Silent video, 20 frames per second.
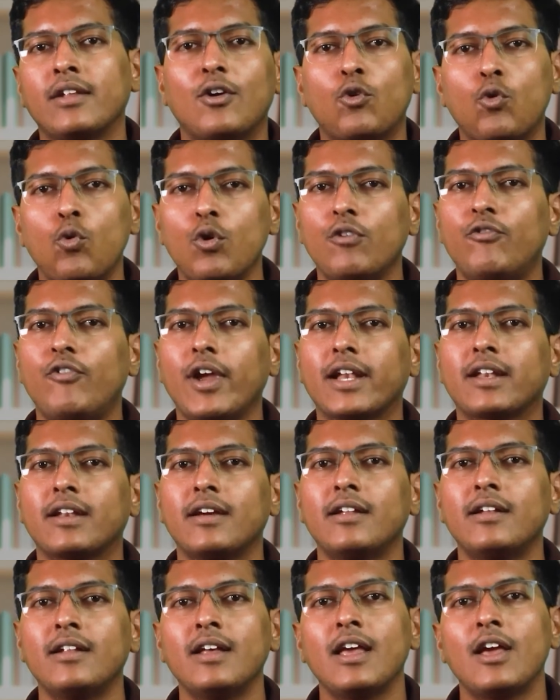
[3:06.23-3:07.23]
A cool
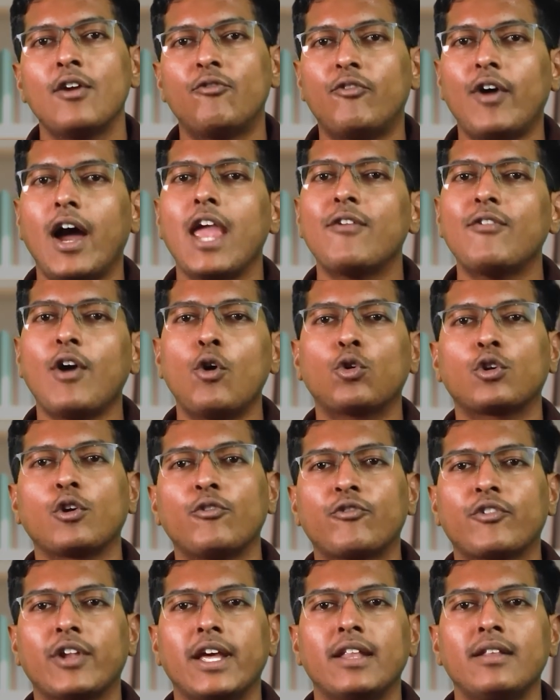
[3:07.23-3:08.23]
factor 5 out
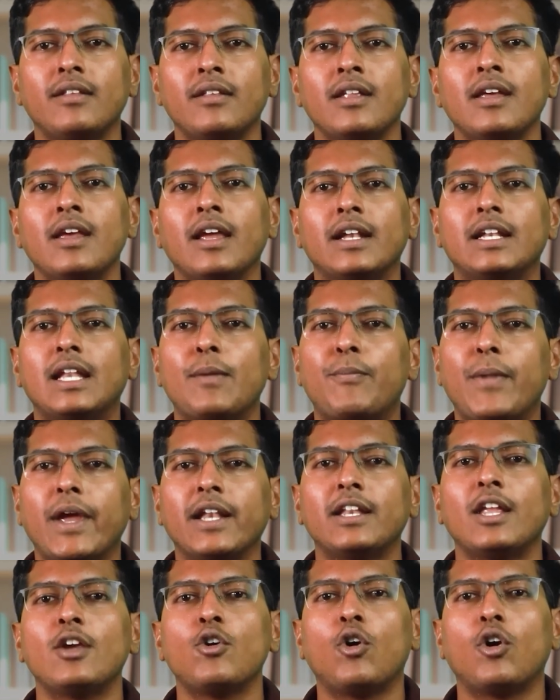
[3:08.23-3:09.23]
of 10
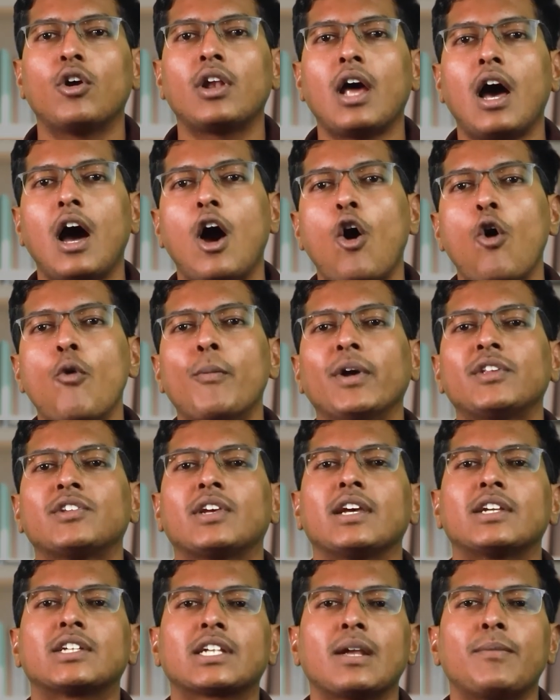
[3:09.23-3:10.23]
depending on how much
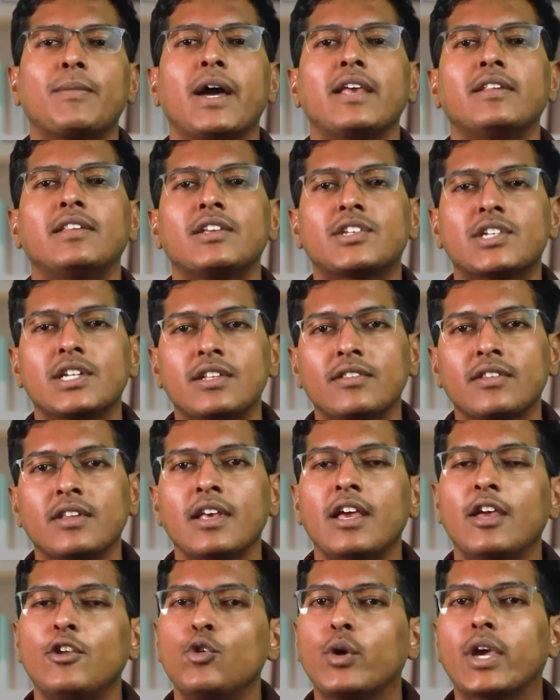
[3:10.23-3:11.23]
customizations
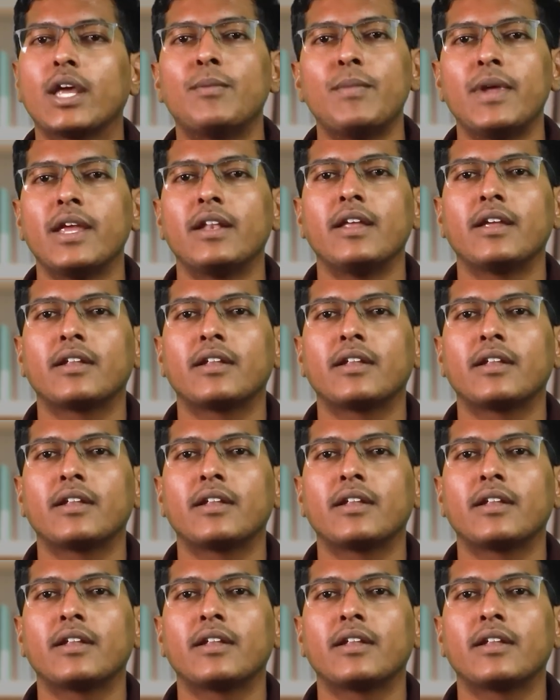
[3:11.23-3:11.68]
you can make